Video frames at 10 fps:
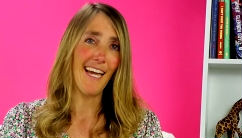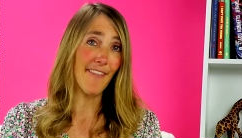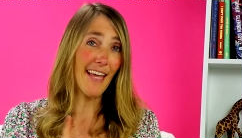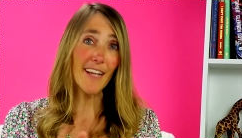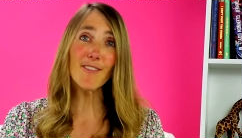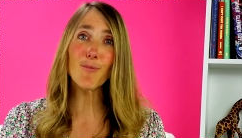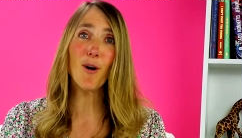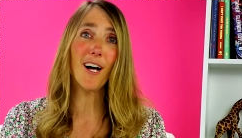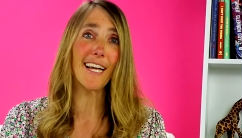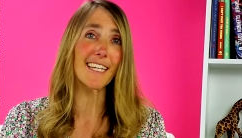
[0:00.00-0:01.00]
And that's
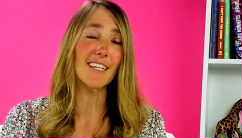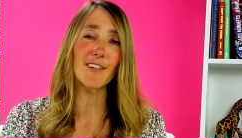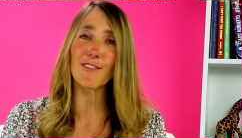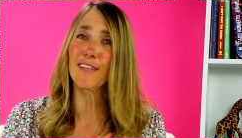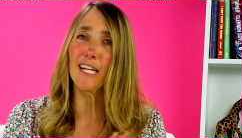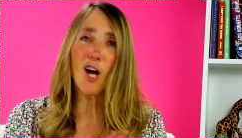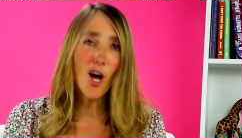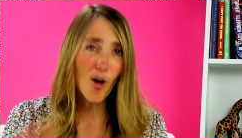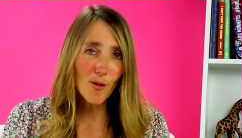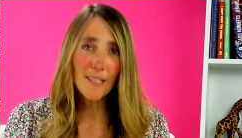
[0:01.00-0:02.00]
why, and it is the
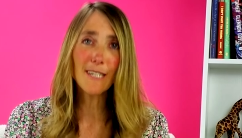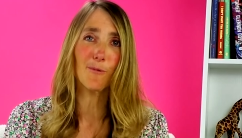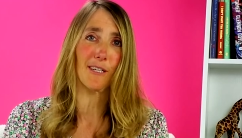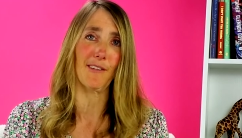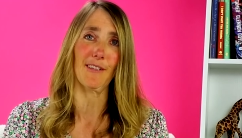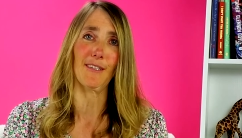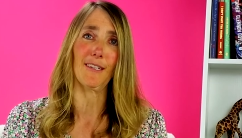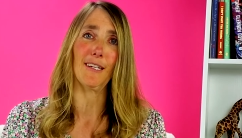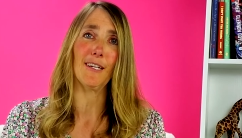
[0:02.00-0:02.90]
only reason